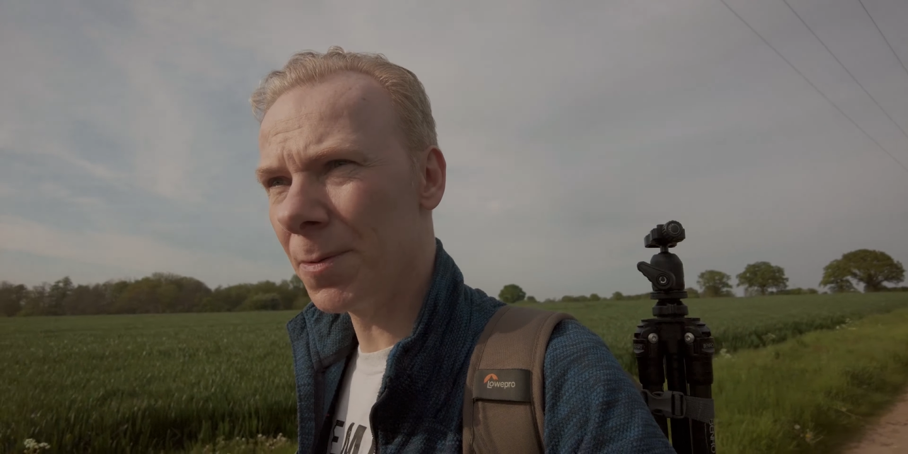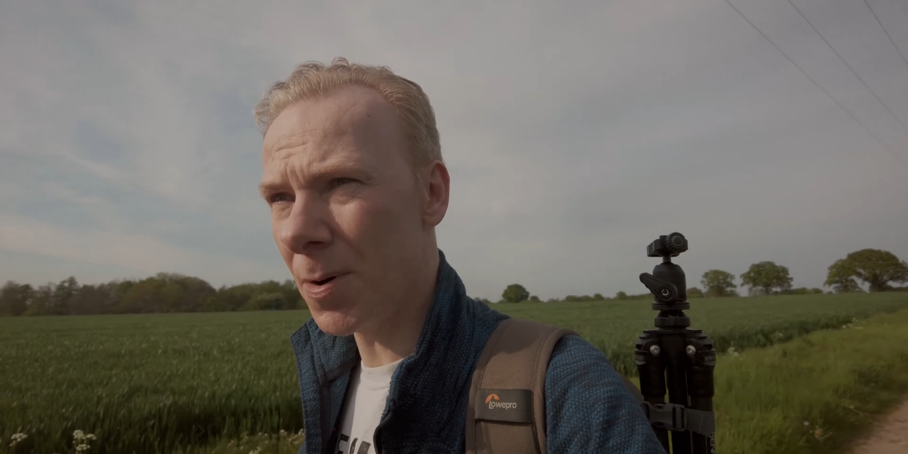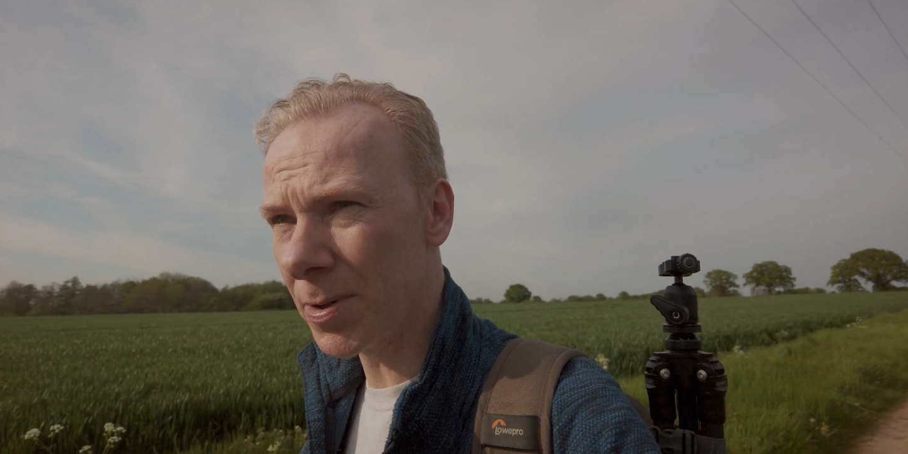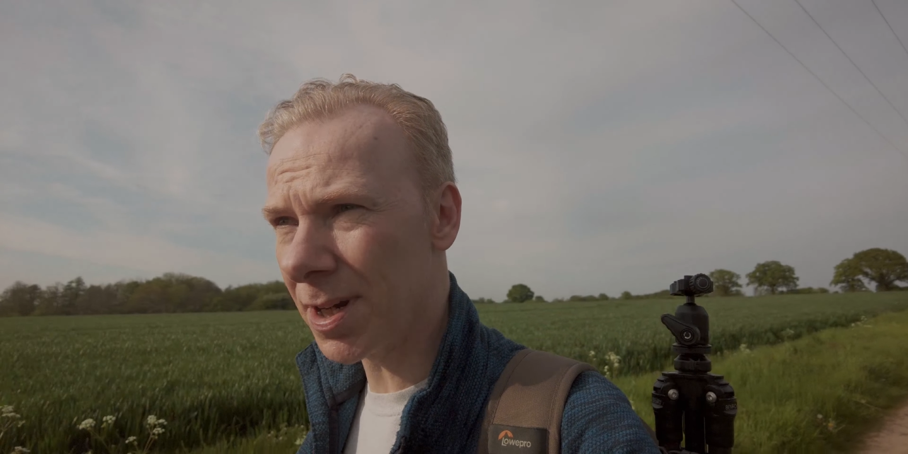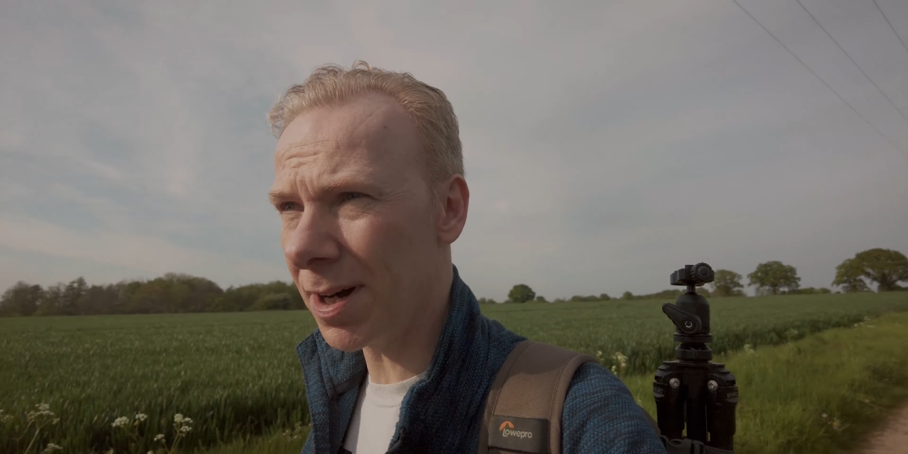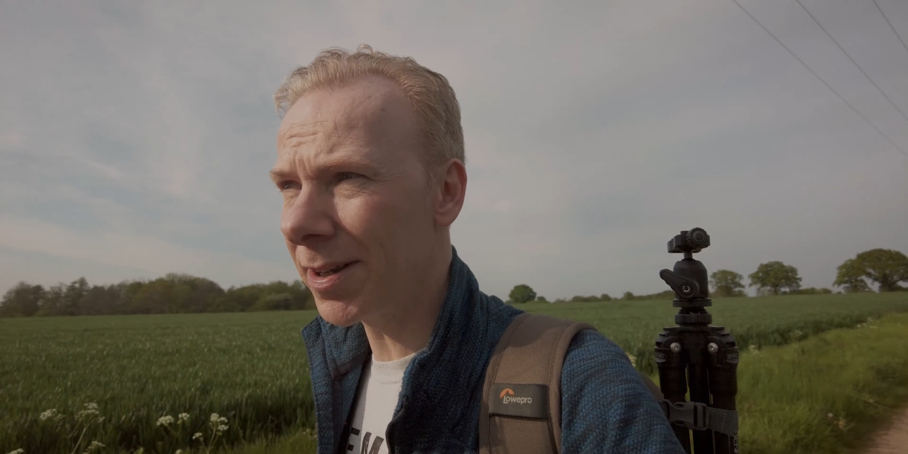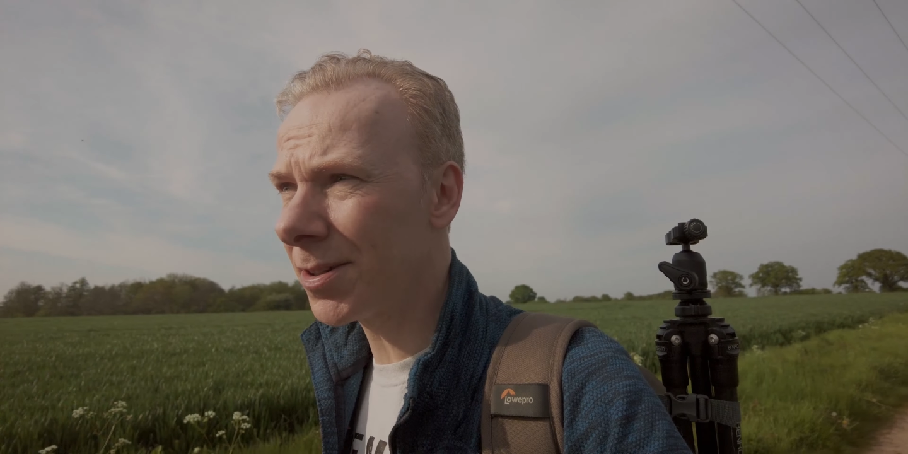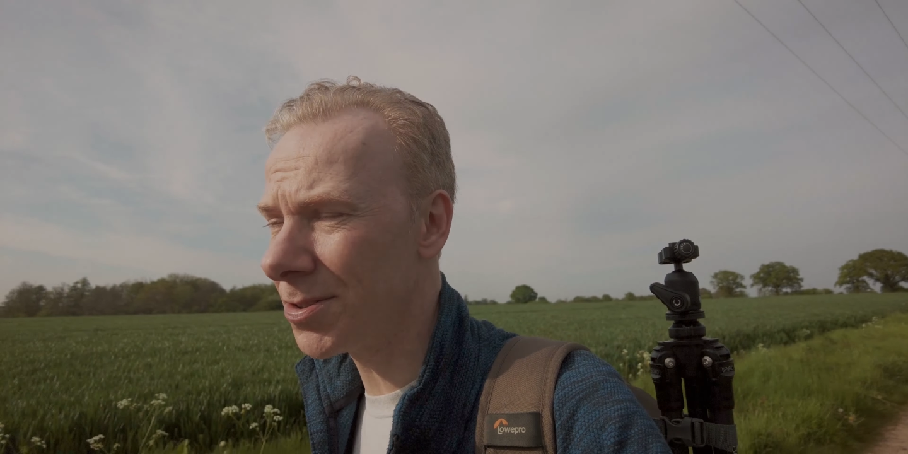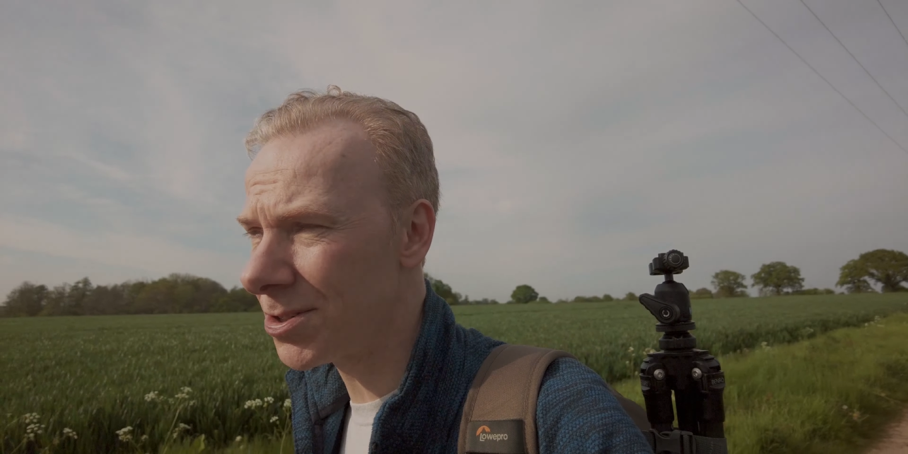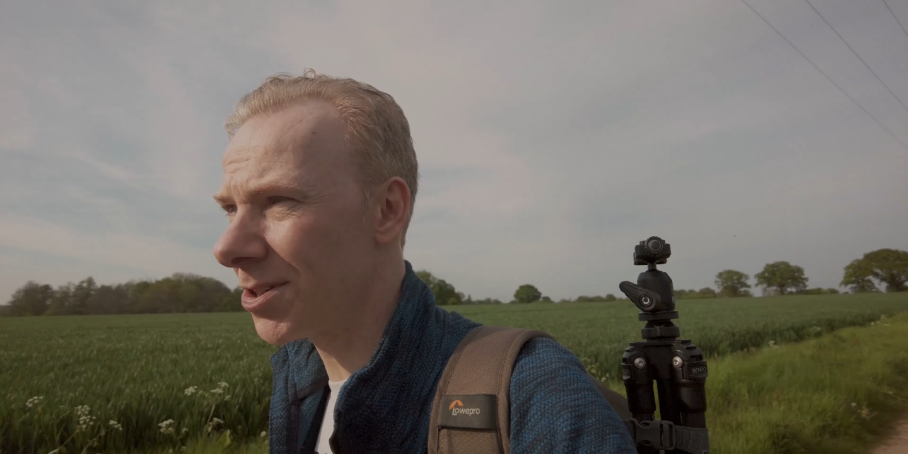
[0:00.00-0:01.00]
wild
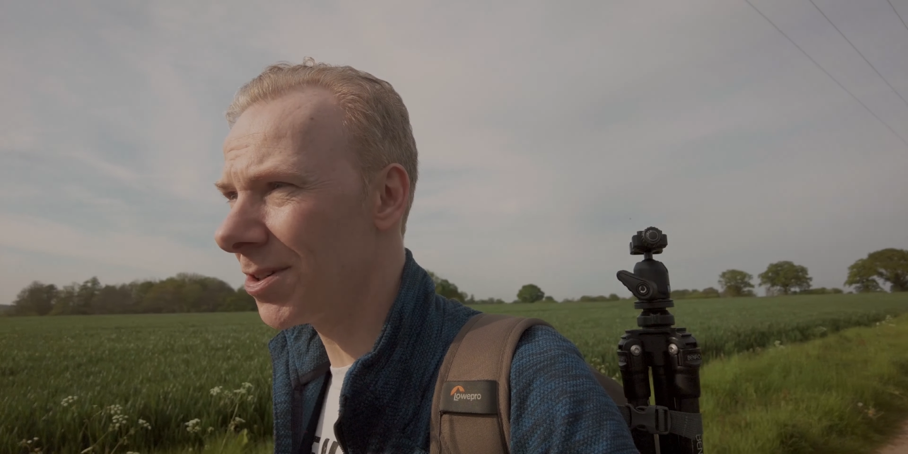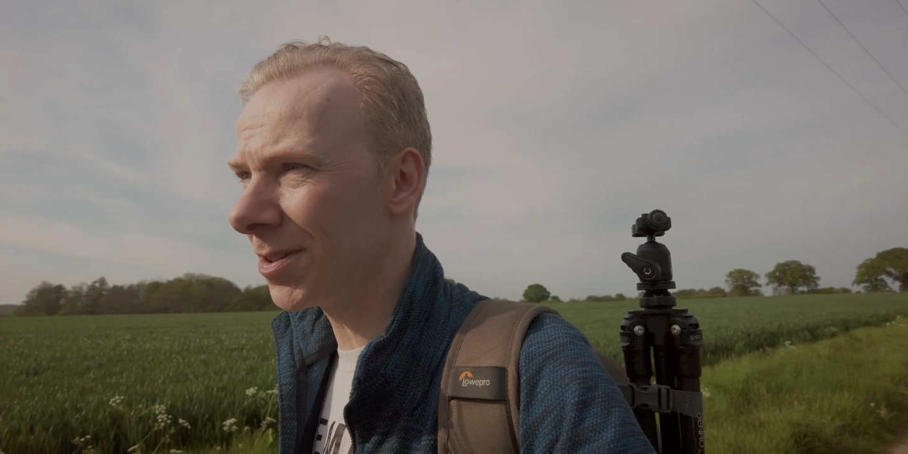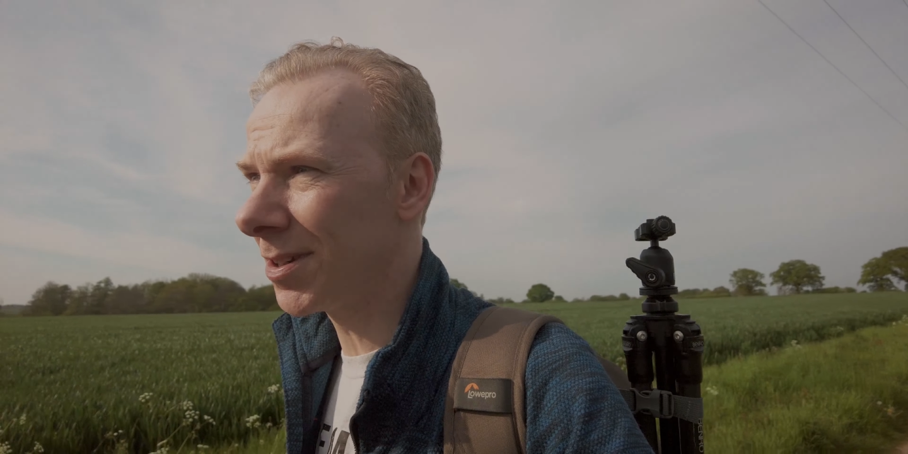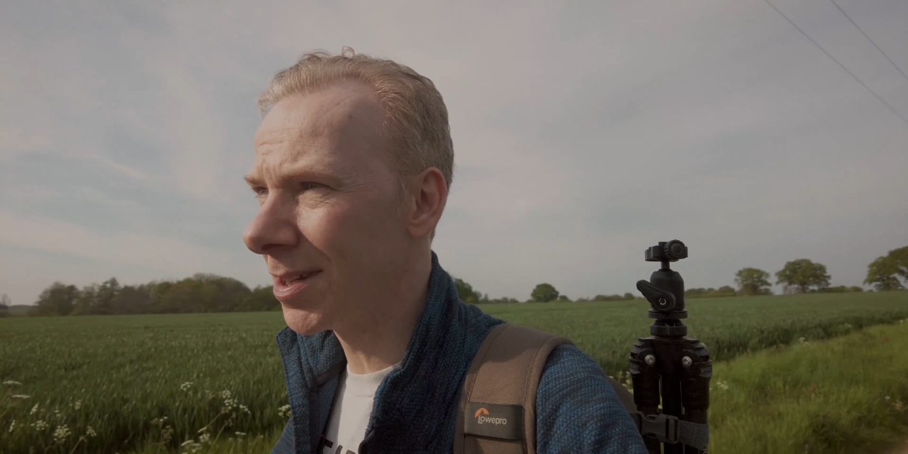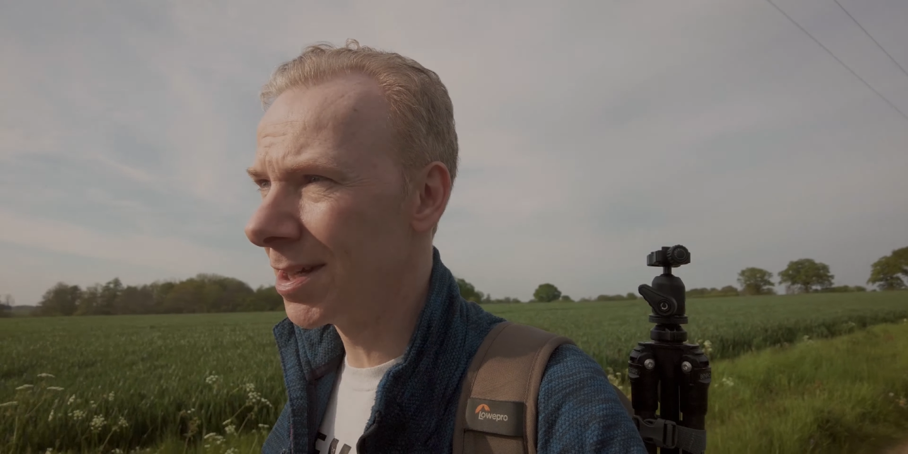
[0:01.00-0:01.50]
garlic on the show.